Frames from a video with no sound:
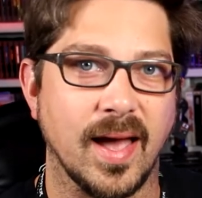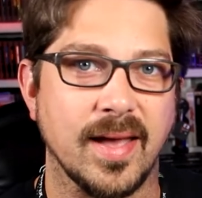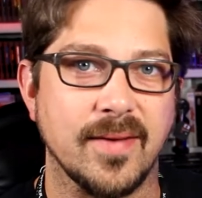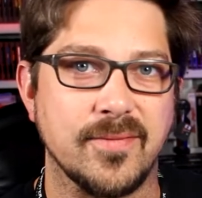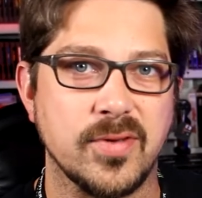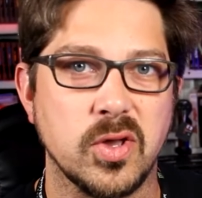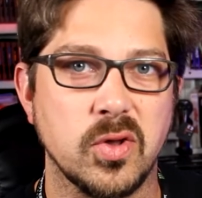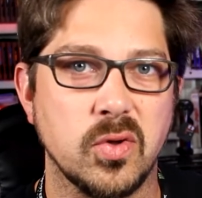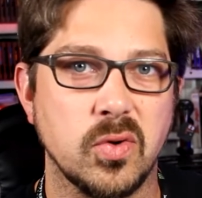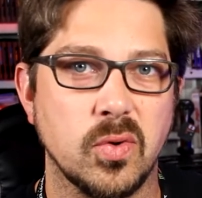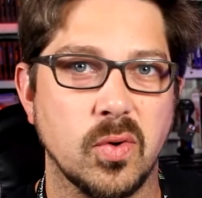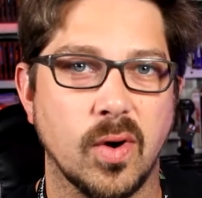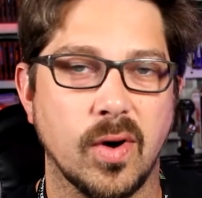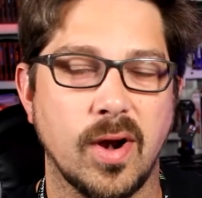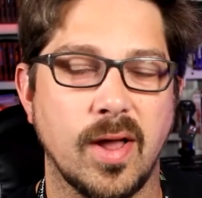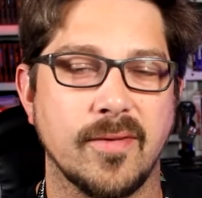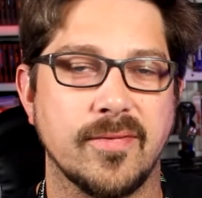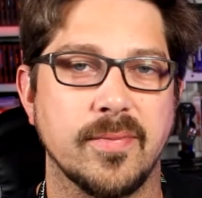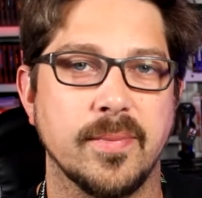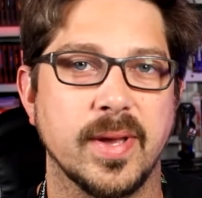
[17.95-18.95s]
If you are
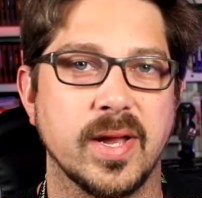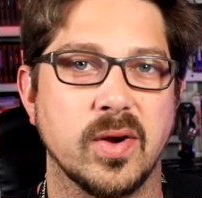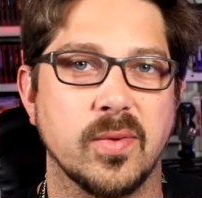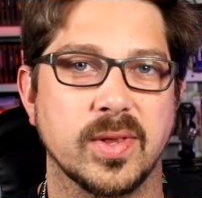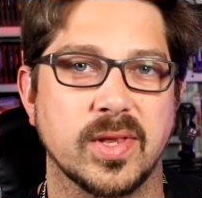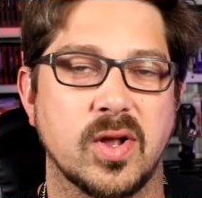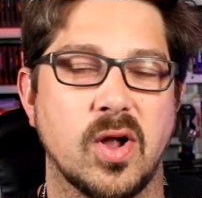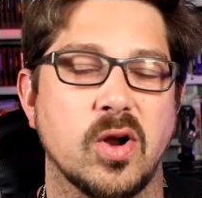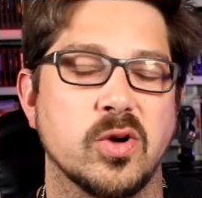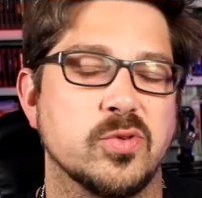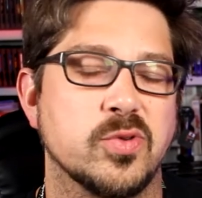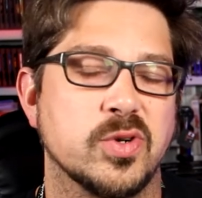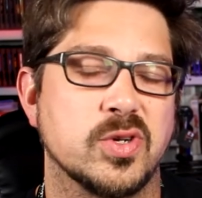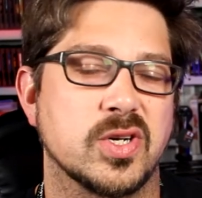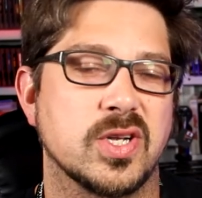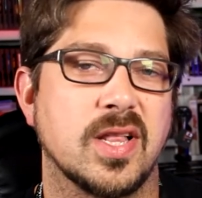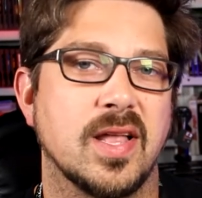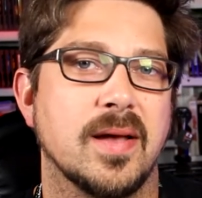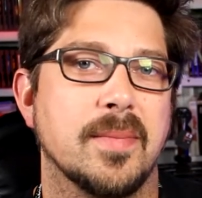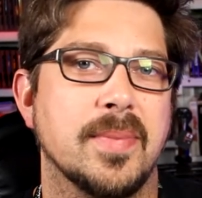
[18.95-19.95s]
at all familiar with
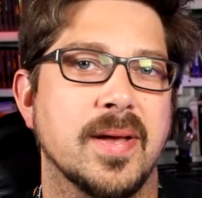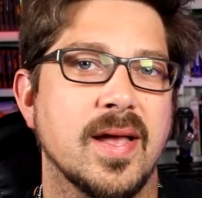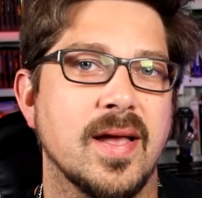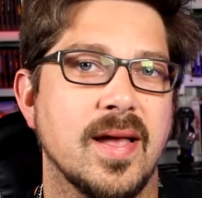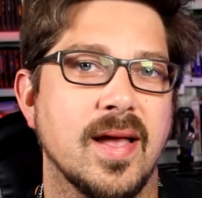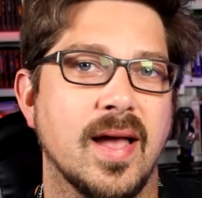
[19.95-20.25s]
Cartridge Club,